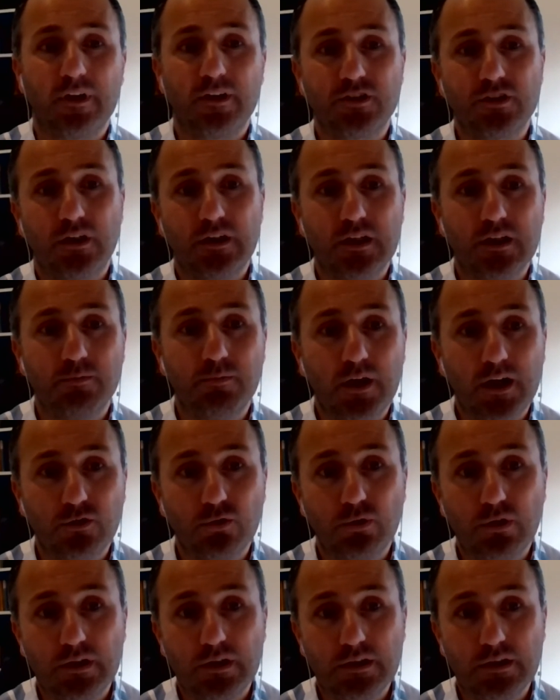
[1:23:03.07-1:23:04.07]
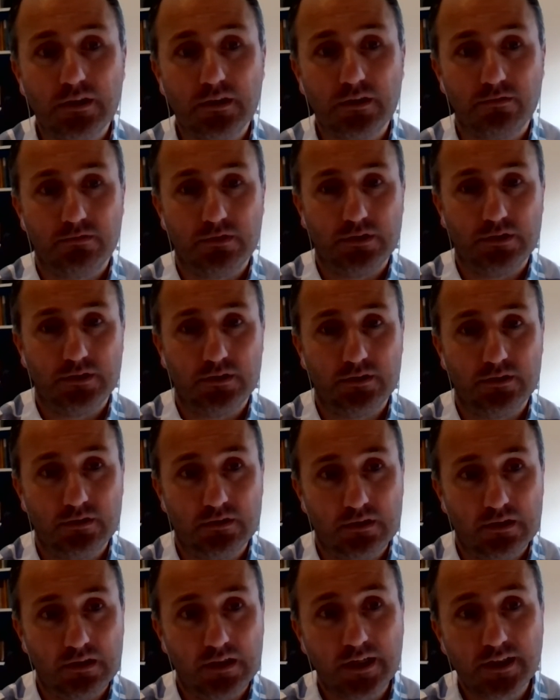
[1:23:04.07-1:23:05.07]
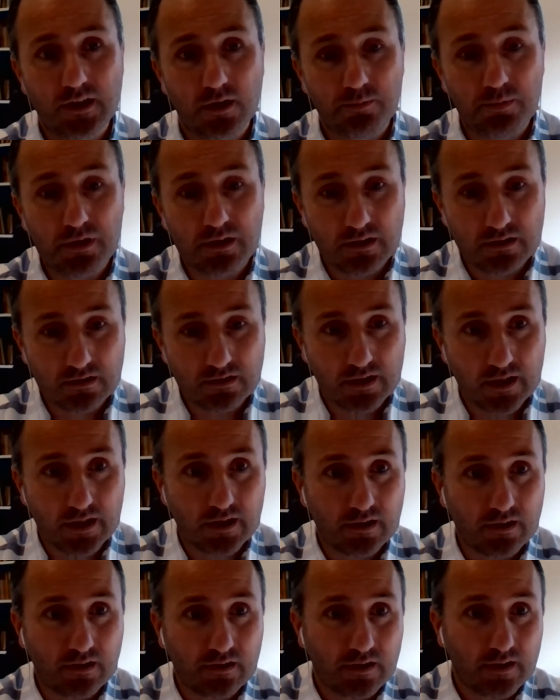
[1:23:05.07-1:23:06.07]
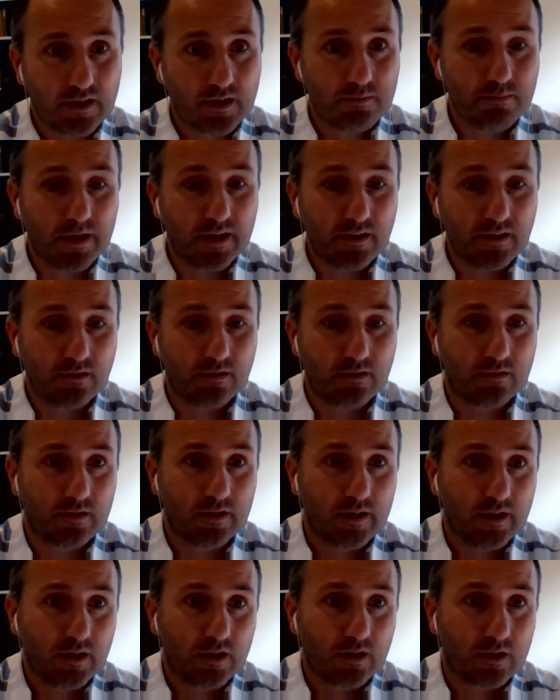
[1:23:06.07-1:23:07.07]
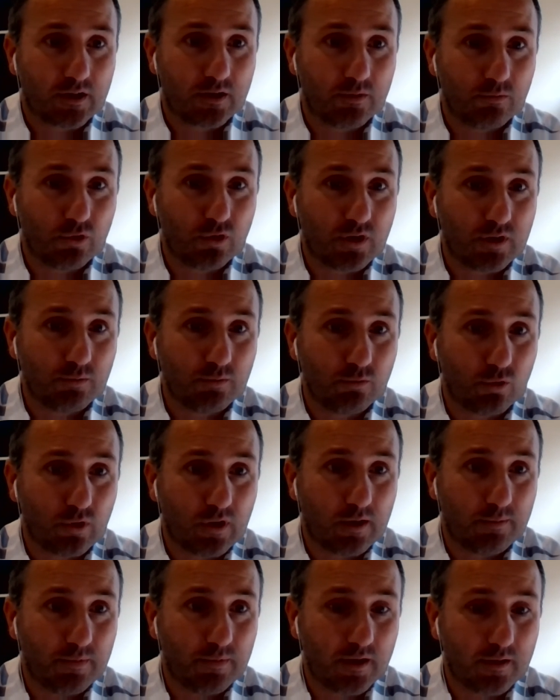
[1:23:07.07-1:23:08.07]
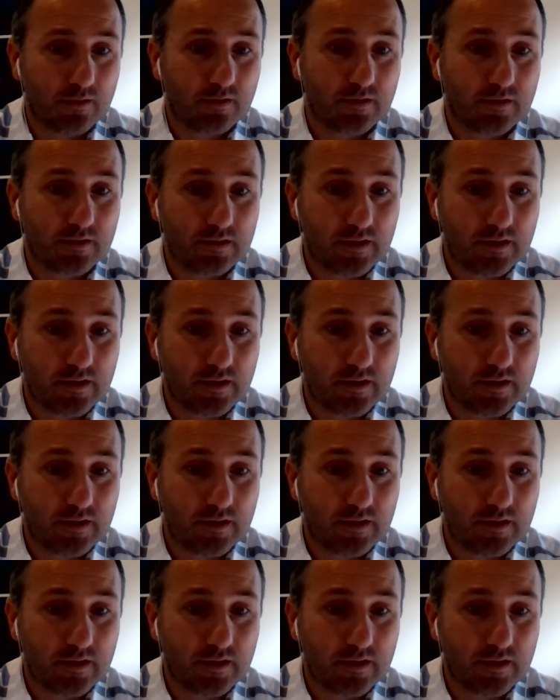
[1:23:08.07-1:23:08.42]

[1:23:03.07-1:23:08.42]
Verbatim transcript: Maturidi, later period, they made Muslim ulama,